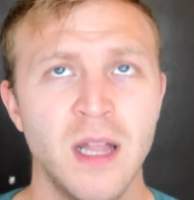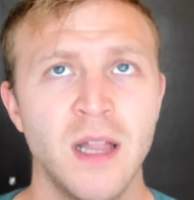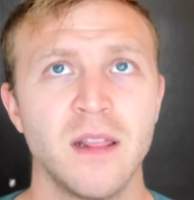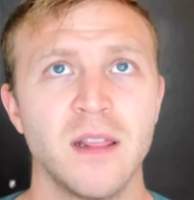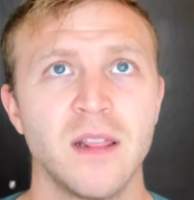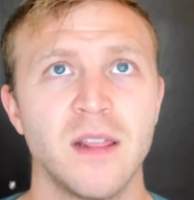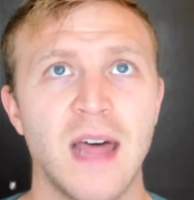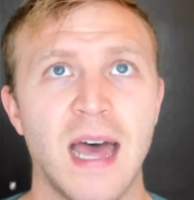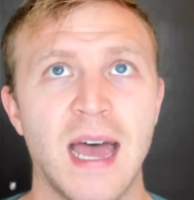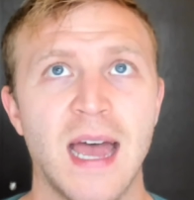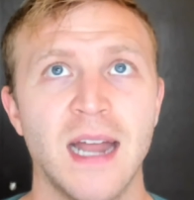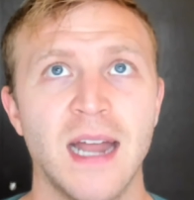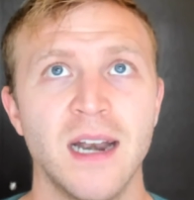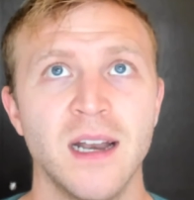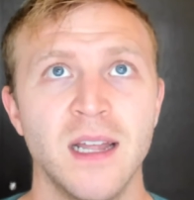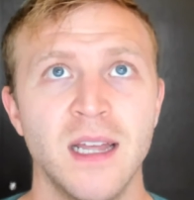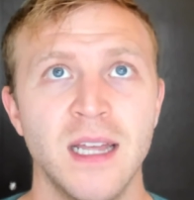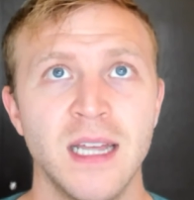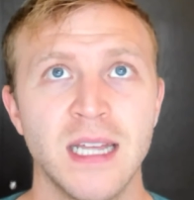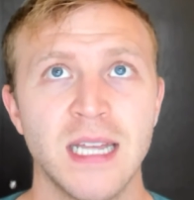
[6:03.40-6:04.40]
that
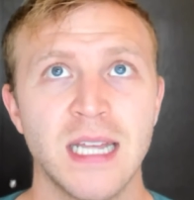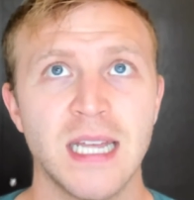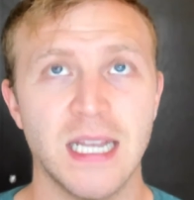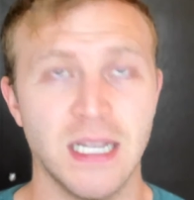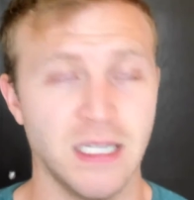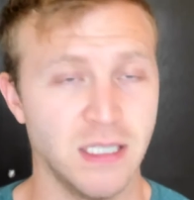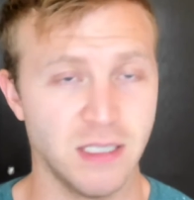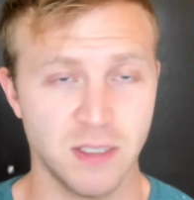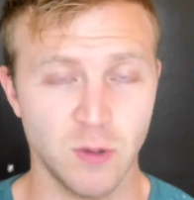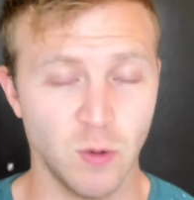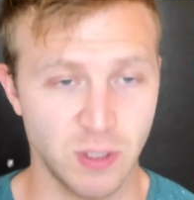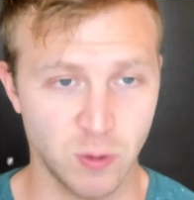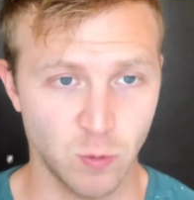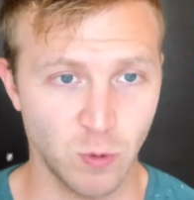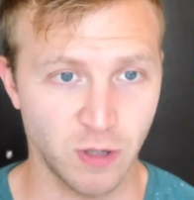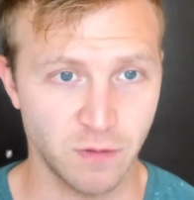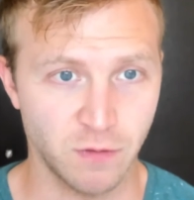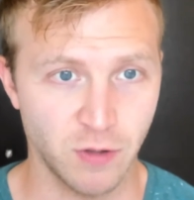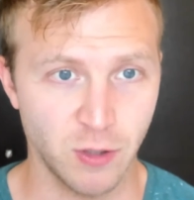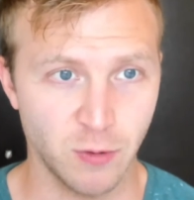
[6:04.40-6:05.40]
is going to
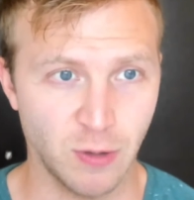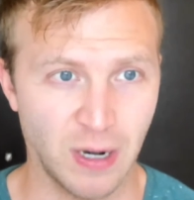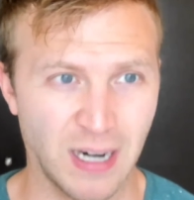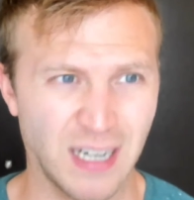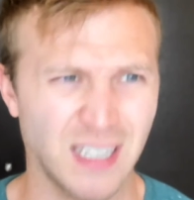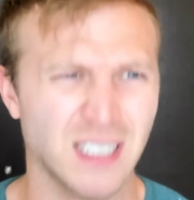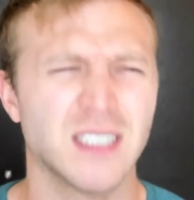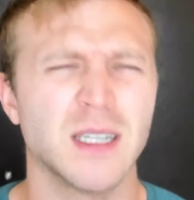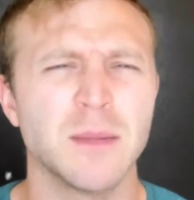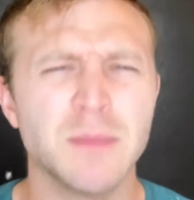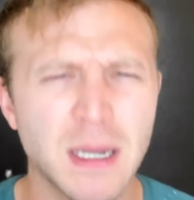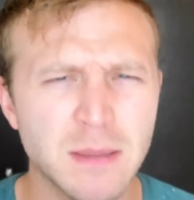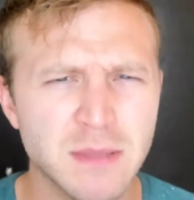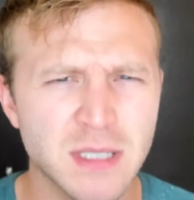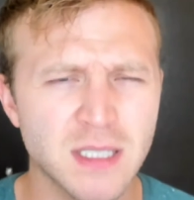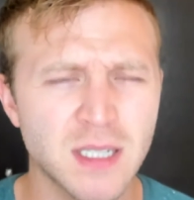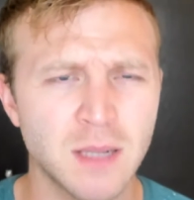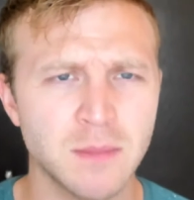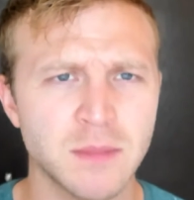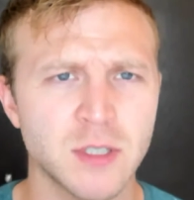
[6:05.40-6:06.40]
work for you, right? Because sometimes this
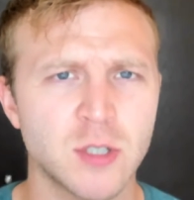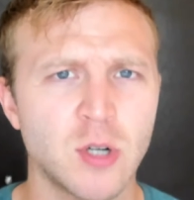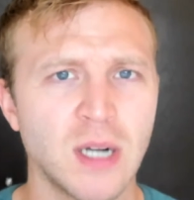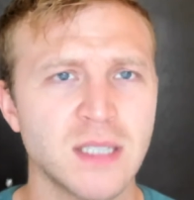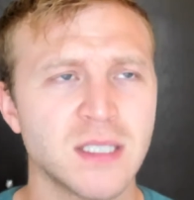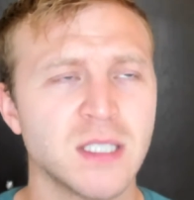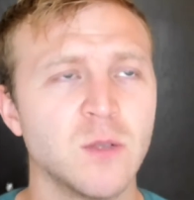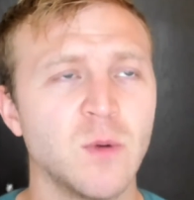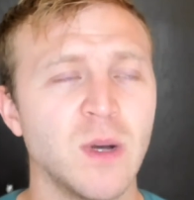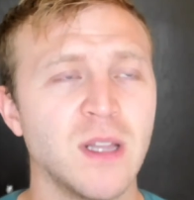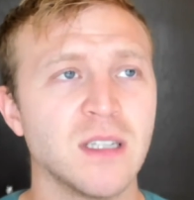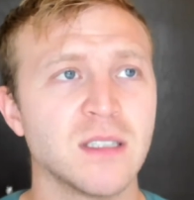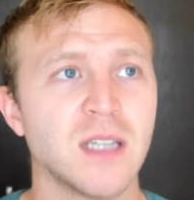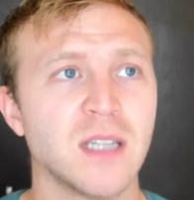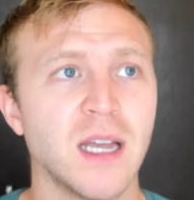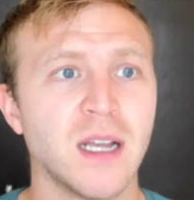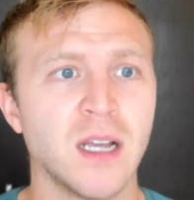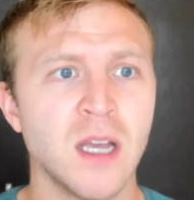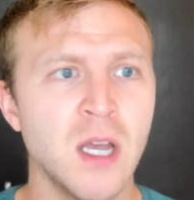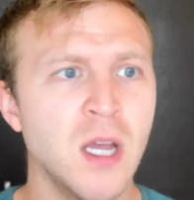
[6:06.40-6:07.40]
comes across in a way that's
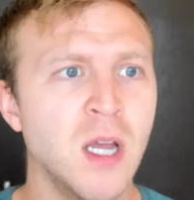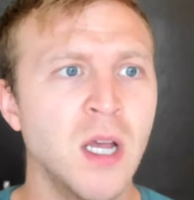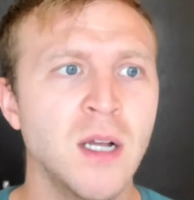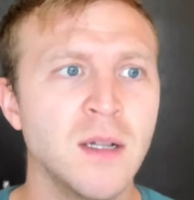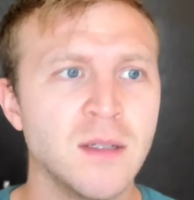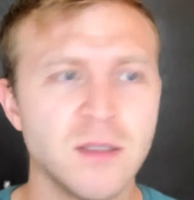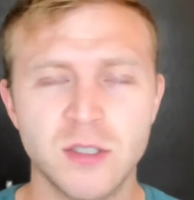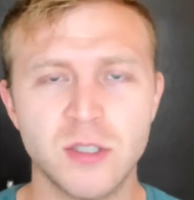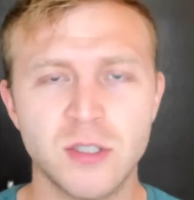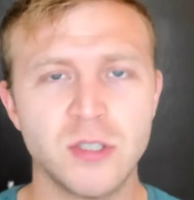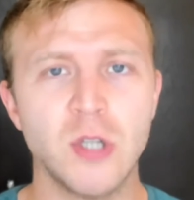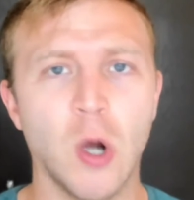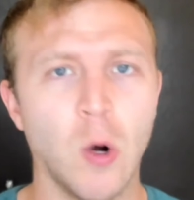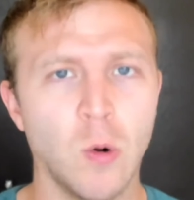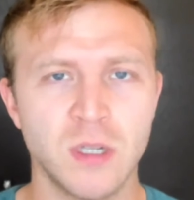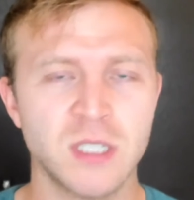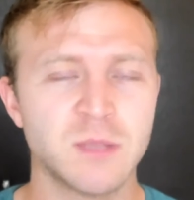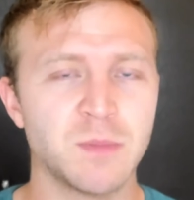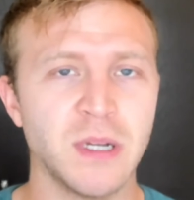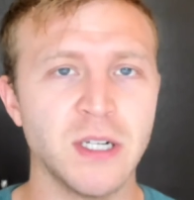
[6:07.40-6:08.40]
like, don't
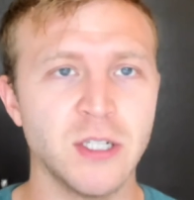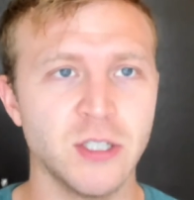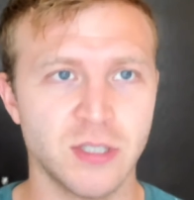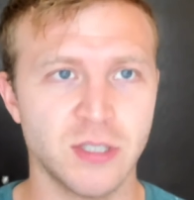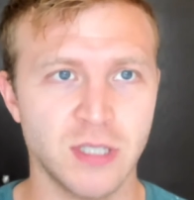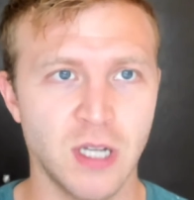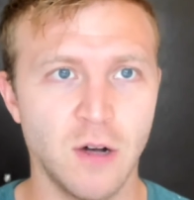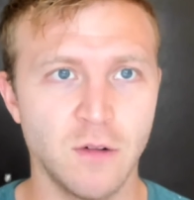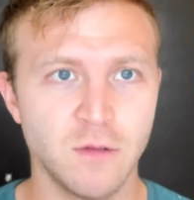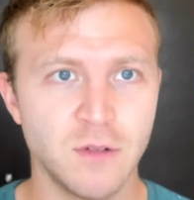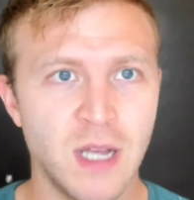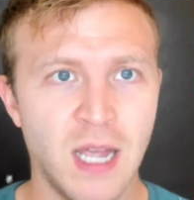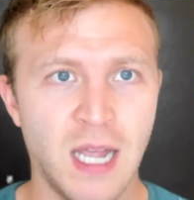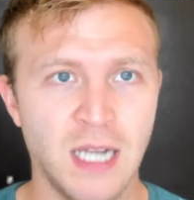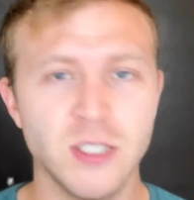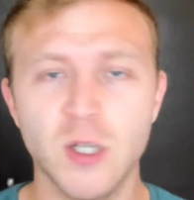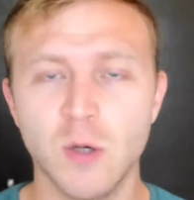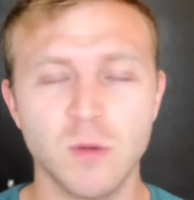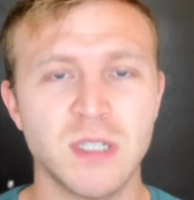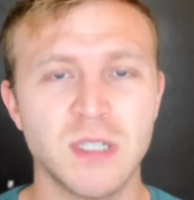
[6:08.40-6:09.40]
explain yourself and
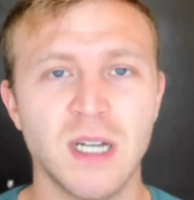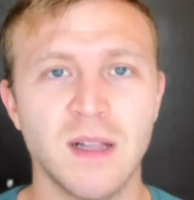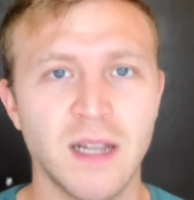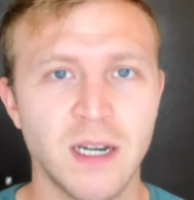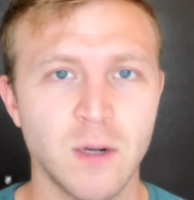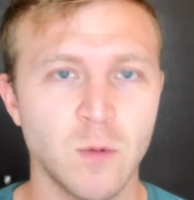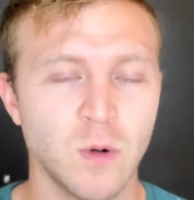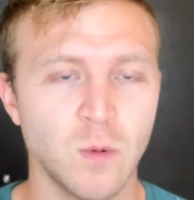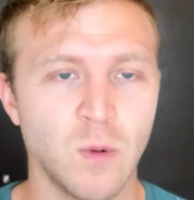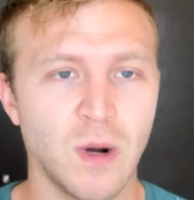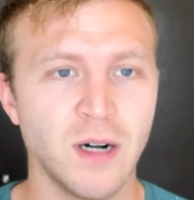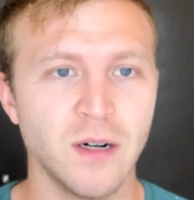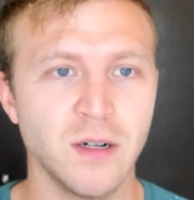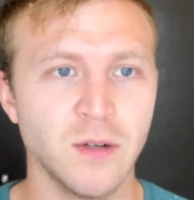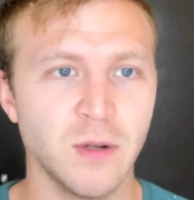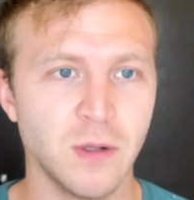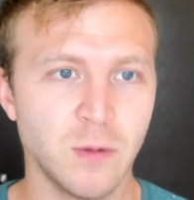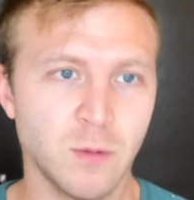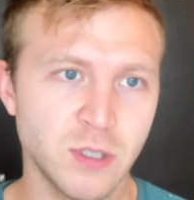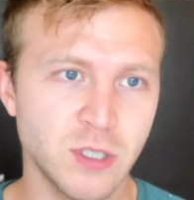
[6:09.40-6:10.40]
don't tell anyone why you're
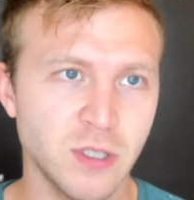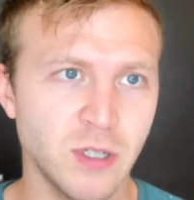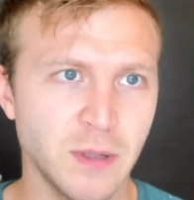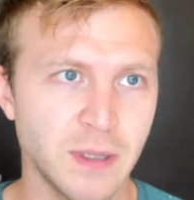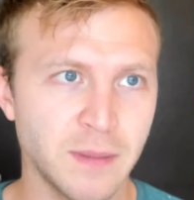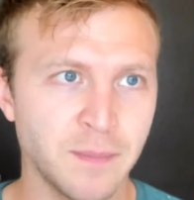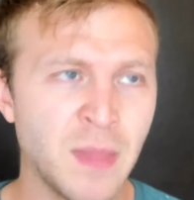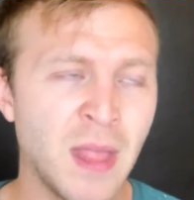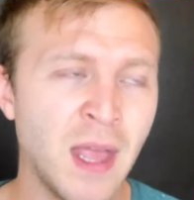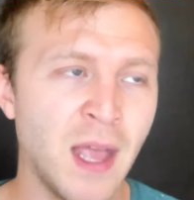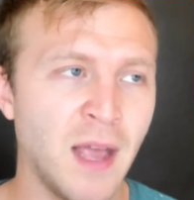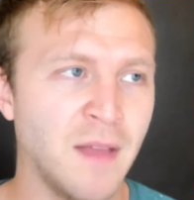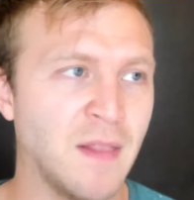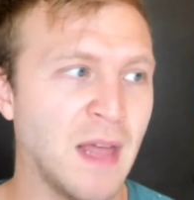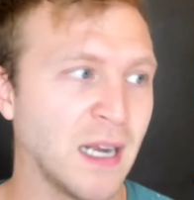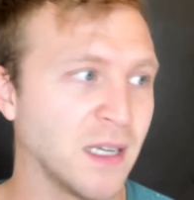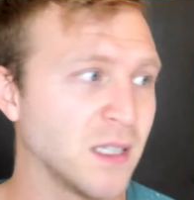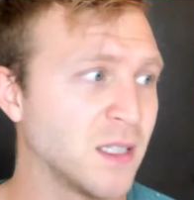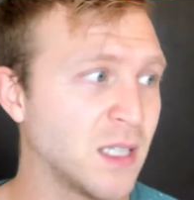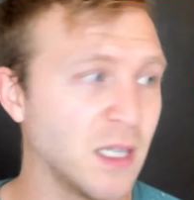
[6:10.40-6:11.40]
doing what you're doing, and
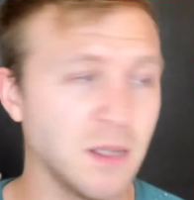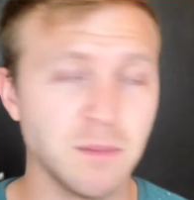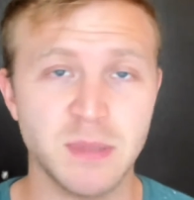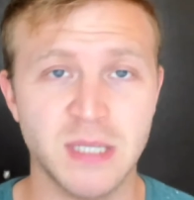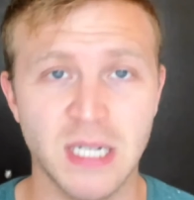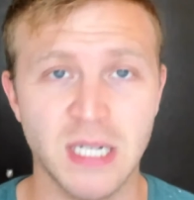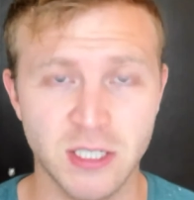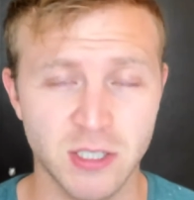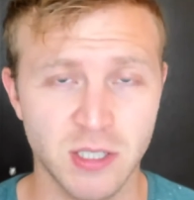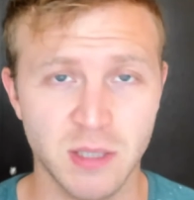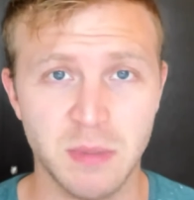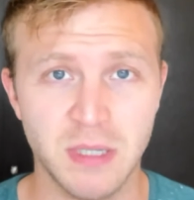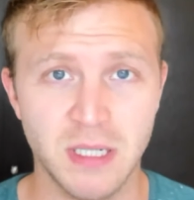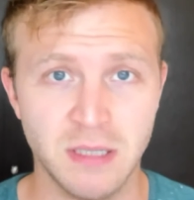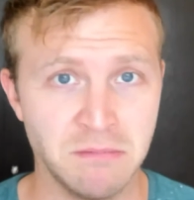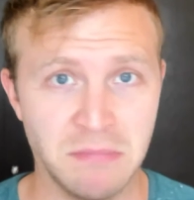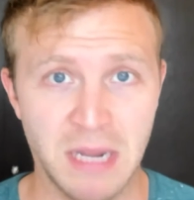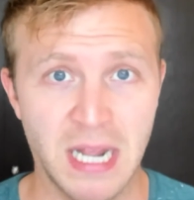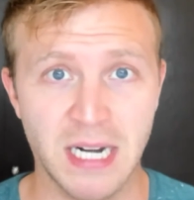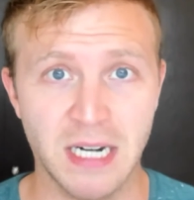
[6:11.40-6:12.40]
that can potentially be
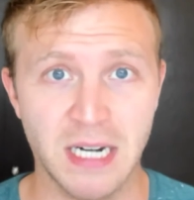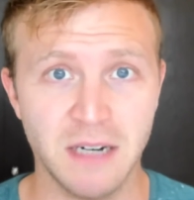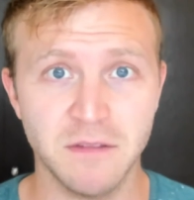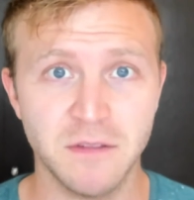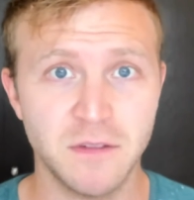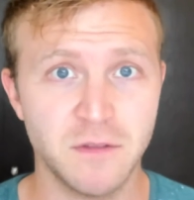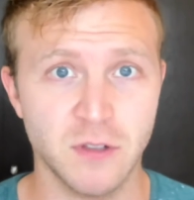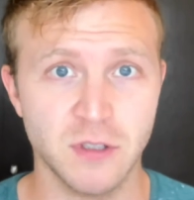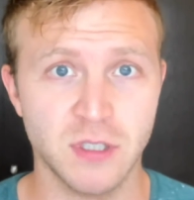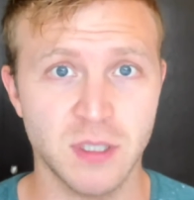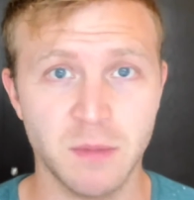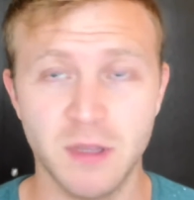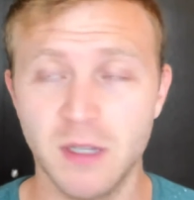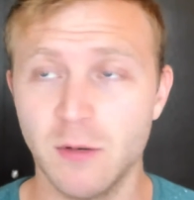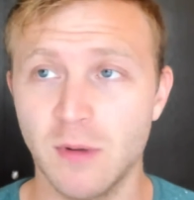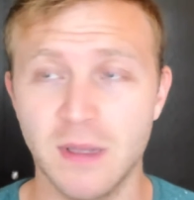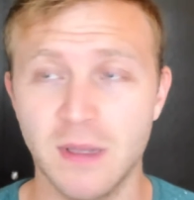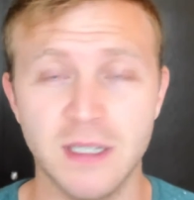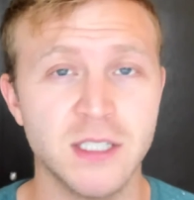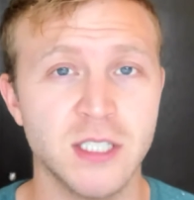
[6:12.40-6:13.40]
negative for some of the
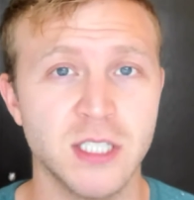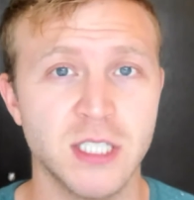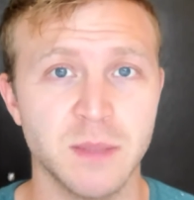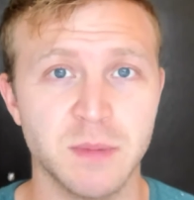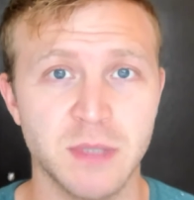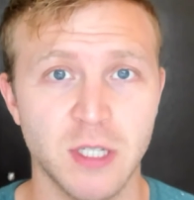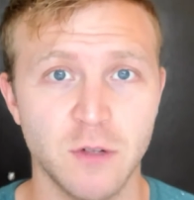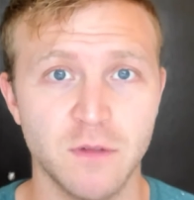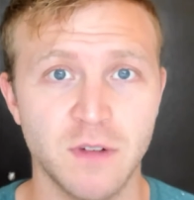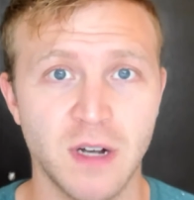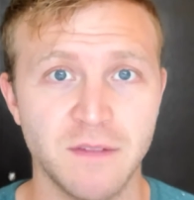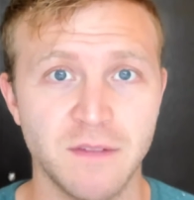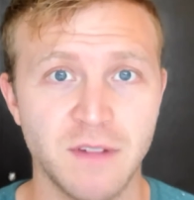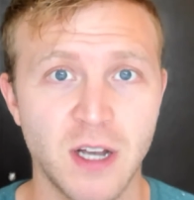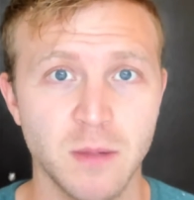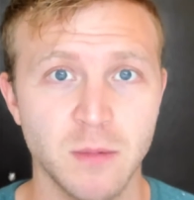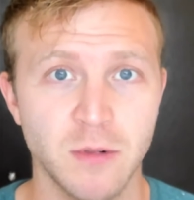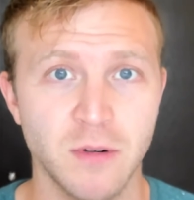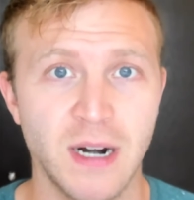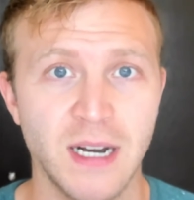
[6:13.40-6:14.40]
relationships that you find
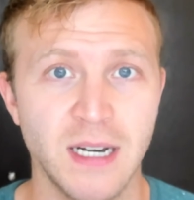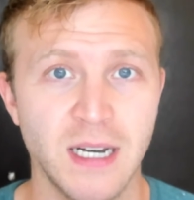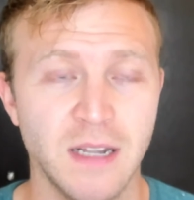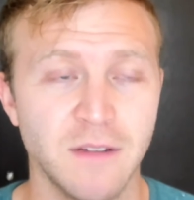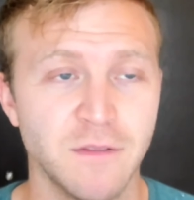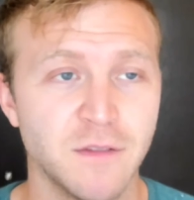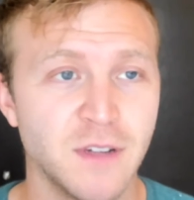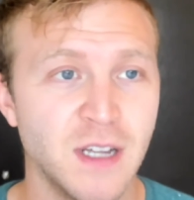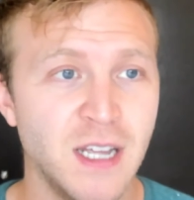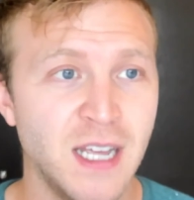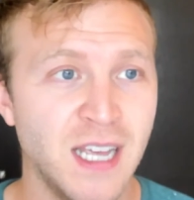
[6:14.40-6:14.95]
valuable, right? If